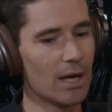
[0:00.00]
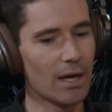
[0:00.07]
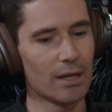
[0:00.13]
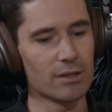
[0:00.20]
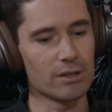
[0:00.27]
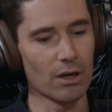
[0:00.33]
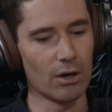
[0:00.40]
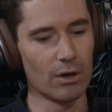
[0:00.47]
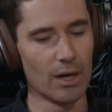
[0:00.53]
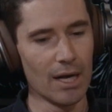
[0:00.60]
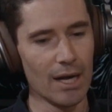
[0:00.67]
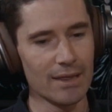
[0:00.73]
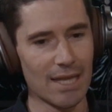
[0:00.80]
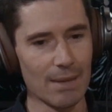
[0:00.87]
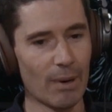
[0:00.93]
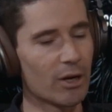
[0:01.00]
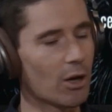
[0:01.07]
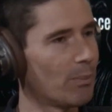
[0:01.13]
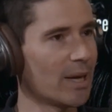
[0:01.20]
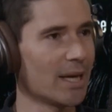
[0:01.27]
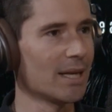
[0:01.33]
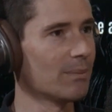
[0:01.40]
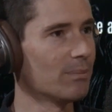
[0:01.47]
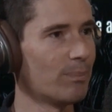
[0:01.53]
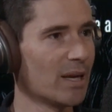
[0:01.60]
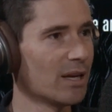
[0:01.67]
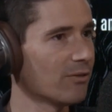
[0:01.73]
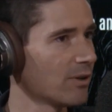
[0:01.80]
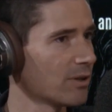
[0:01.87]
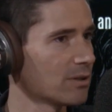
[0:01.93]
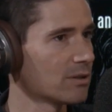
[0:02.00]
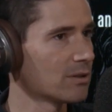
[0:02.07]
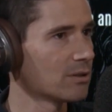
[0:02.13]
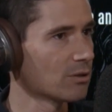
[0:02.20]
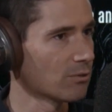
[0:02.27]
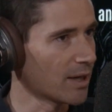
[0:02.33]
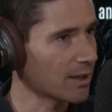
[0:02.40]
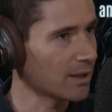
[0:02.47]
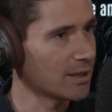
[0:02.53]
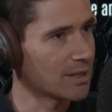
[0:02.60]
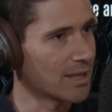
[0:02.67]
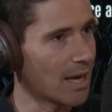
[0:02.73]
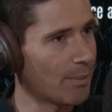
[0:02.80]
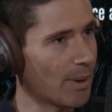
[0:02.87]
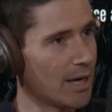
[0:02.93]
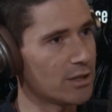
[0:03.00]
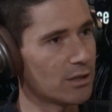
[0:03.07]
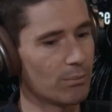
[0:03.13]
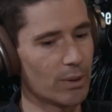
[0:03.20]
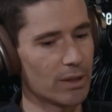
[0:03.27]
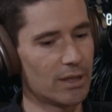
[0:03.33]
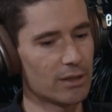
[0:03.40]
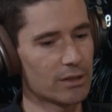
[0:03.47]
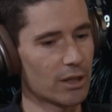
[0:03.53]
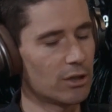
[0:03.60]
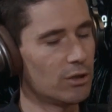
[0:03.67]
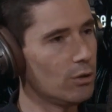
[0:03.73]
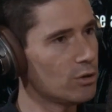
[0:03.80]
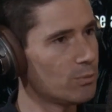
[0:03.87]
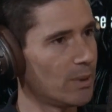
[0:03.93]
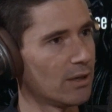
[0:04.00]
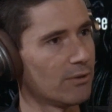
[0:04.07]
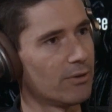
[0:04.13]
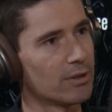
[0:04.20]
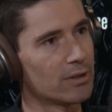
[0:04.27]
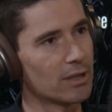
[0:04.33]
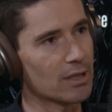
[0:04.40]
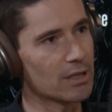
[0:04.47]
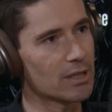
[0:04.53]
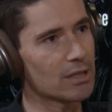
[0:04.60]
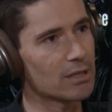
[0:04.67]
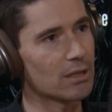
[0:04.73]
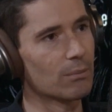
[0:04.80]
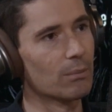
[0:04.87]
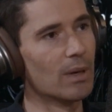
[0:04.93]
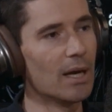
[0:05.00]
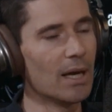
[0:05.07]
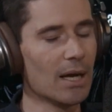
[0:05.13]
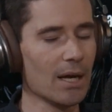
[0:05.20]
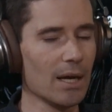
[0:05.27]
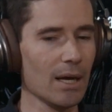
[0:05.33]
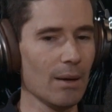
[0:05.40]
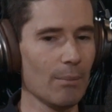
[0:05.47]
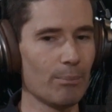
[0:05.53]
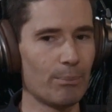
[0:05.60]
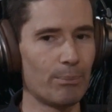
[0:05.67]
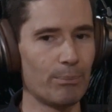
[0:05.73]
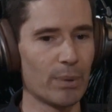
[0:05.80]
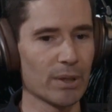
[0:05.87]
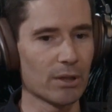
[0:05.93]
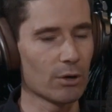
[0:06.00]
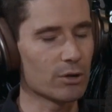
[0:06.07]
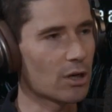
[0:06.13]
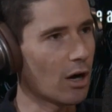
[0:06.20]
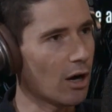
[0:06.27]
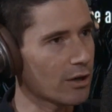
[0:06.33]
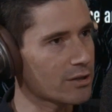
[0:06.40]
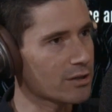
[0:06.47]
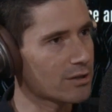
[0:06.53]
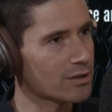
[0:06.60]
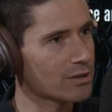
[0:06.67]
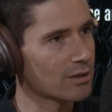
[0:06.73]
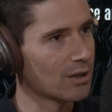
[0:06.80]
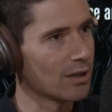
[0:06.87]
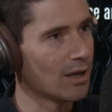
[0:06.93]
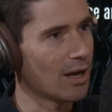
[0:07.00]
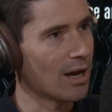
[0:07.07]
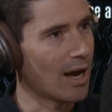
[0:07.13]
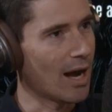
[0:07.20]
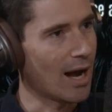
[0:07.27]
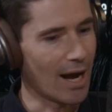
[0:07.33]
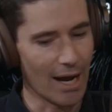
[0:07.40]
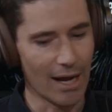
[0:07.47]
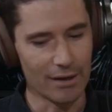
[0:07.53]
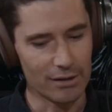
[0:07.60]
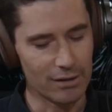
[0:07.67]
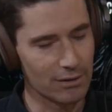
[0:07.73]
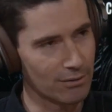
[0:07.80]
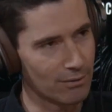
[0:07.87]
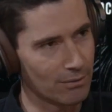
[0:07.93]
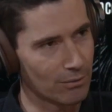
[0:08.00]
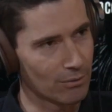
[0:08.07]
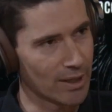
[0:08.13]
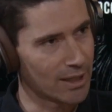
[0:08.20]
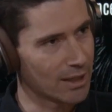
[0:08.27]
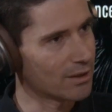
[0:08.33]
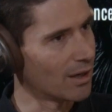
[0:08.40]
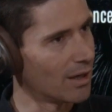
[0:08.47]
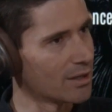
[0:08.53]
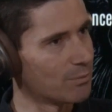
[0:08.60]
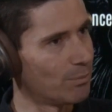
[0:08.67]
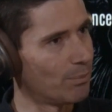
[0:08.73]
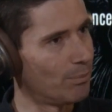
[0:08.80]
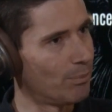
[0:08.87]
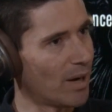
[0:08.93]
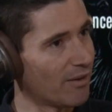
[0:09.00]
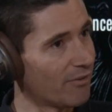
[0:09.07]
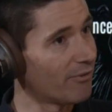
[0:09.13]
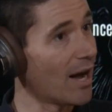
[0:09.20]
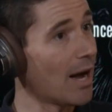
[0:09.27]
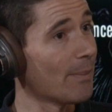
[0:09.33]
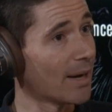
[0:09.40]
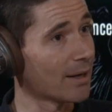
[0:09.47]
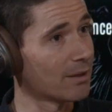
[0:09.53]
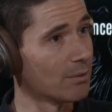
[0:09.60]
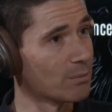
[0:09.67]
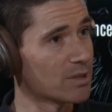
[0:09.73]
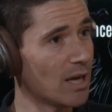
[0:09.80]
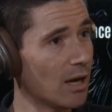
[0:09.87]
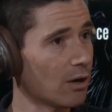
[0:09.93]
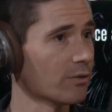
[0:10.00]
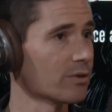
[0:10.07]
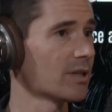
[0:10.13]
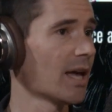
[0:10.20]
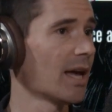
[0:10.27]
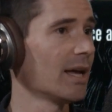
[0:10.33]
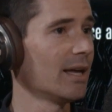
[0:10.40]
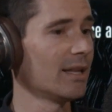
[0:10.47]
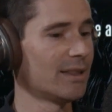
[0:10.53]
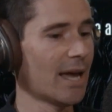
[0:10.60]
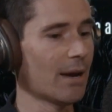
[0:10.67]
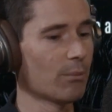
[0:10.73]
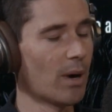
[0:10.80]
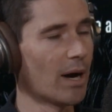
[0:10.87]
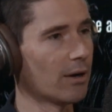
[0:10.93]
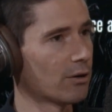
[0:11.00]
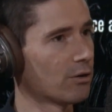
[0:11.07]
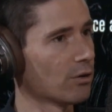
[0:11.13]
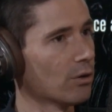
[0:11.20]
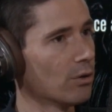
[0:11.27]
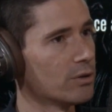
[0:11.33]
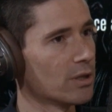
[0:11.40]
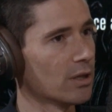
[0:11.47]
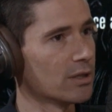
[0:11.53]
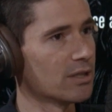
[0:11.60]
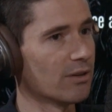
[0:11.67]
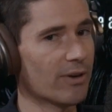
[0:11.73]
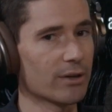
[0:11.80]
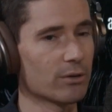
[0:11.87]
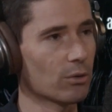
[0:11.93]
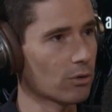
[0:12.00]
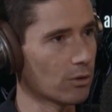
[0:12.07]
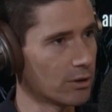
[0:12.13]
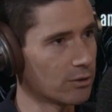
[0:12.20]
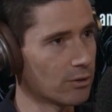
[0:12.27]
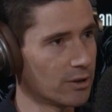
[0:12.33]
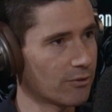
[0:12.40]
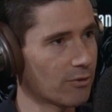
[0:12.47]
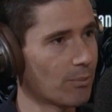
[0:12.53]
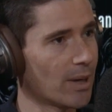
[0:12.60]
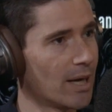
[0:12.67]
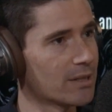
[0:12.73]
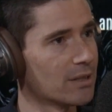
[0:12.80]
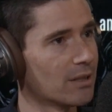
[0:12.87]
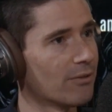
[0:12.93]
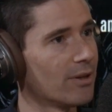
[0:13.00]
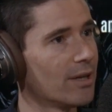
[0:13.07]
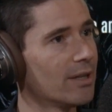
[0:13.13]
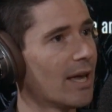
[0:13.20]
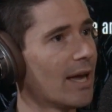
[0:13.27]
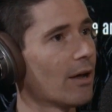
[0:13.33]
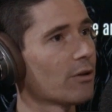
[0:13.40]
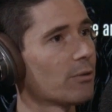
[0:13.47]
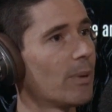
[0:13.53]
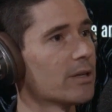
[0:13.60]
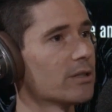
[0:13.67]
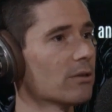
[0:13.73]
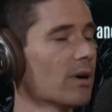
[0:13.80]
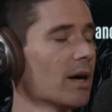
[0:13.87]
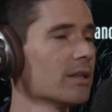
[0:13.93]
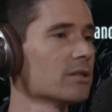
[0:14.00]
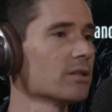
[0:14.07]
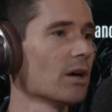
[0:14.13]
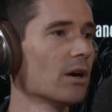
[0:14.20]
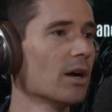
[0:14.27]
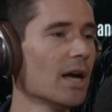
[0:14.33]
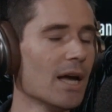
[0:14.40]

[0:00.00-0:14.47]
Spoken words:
and so there might not be any benefit directly to that patient, but there's a huge benefit to the system. But those costs aren't recognised by Pharmac themselves. That might accrue to Whatuora or to a different place in the health budget, right? And so